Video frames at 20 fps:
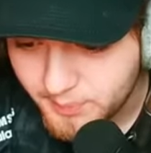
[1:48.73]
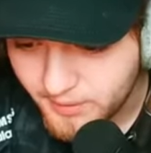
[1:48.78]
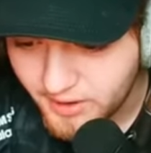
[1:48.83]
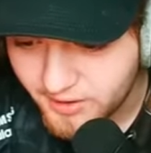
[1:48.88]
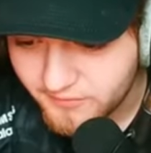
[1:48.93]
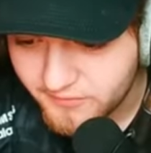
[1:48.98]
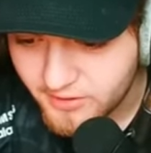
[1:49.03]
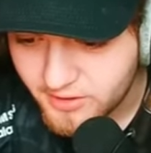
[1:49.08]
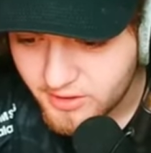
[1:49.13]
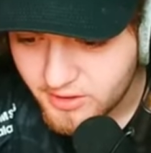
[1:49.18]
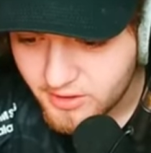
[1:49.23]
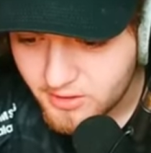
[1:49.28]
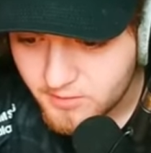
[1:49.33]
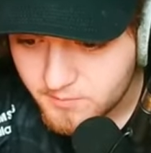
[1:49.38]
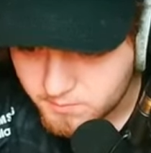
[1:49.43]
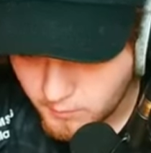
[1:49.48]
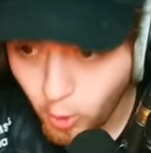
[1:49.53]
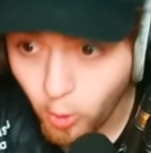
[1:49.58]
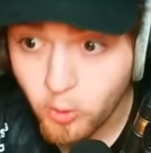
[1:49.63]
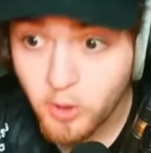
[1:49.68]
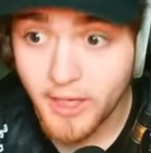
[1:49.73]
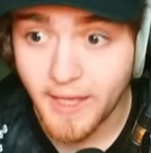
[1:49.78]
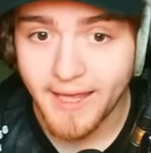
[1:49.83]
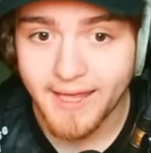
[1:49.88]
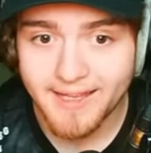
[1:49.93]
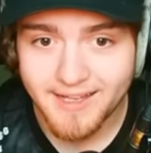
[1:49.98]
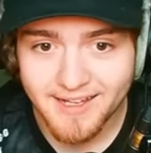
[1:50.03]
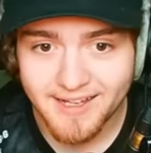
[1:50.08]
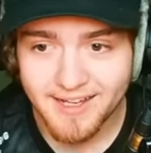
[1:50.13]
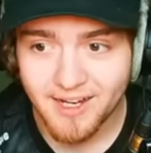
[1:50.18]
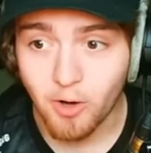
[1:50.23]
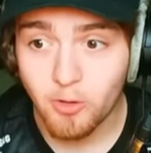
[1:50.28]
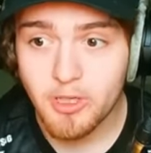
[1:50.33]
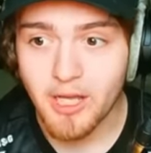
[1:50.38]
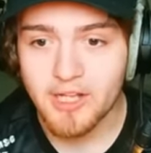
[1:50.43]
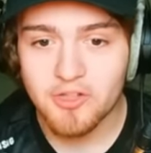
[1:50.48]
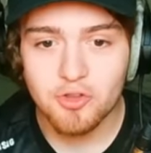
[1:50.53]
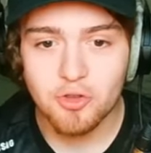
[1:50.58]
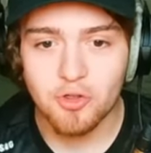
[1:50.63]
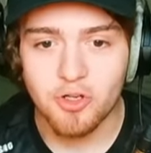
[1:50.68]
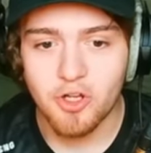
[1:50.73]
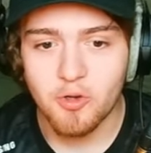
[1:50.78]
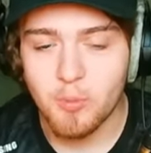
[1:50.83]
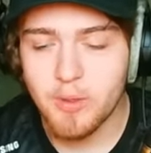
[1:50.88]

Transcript: above. Okay. Okay, dude,